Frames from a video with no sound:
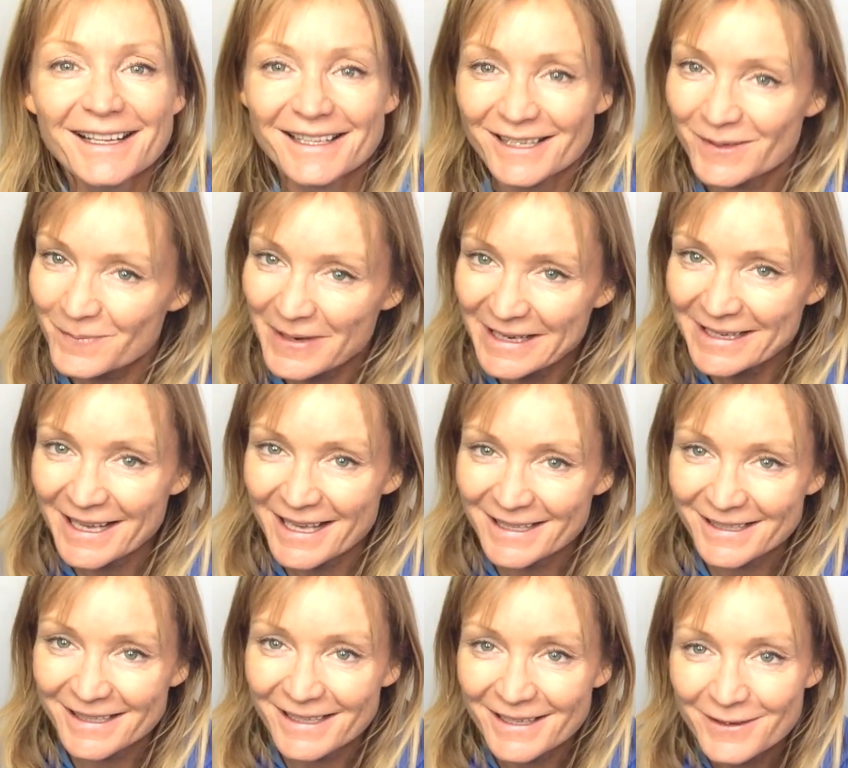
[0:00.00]
Let's meet
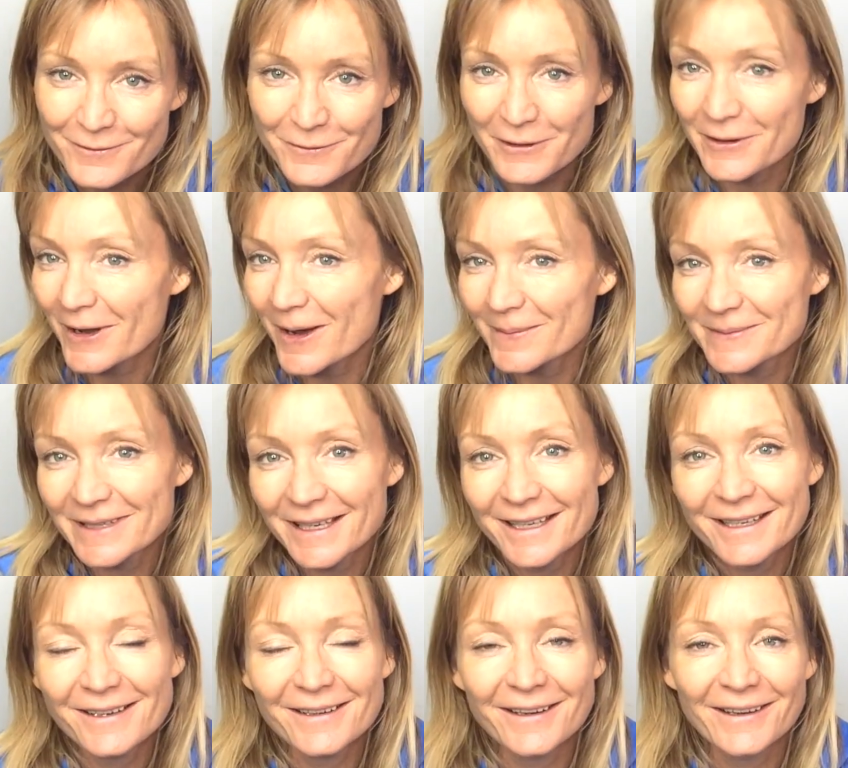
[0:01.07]
Nancy for an
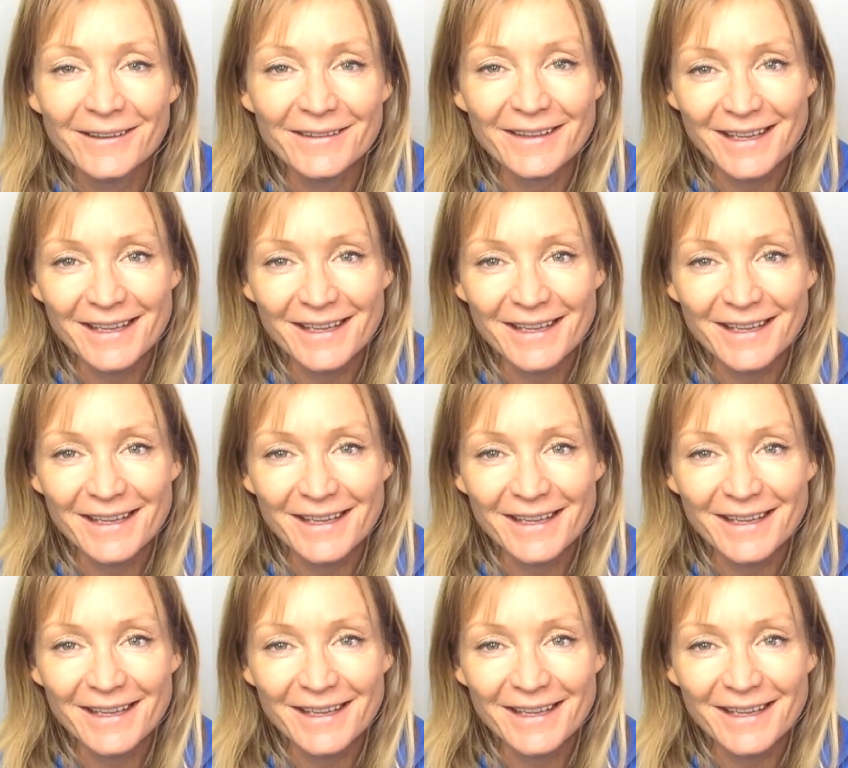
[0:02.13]
update on